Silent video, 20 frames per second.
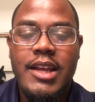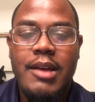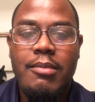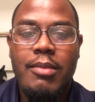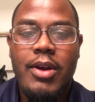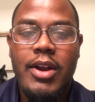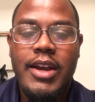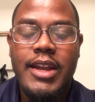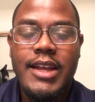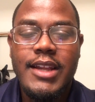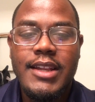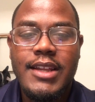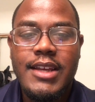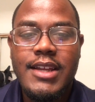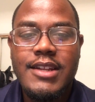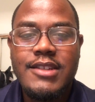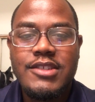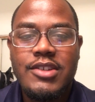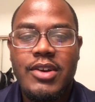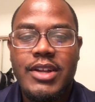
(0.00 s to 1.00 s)
Burnett
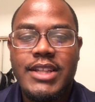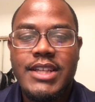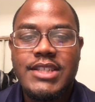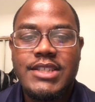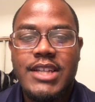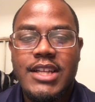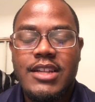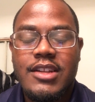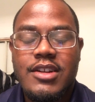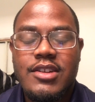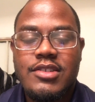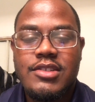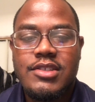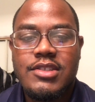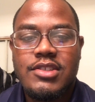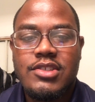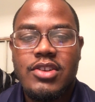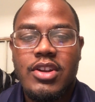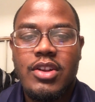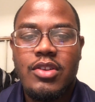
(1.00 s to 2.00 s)
did, so I think Jalen Hurts is
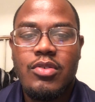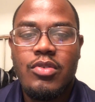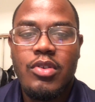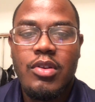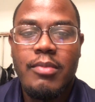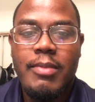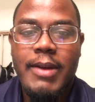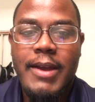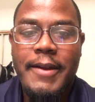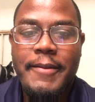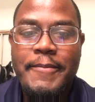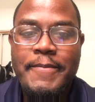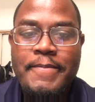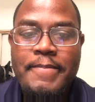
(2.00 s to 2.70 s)
the starting quarterback.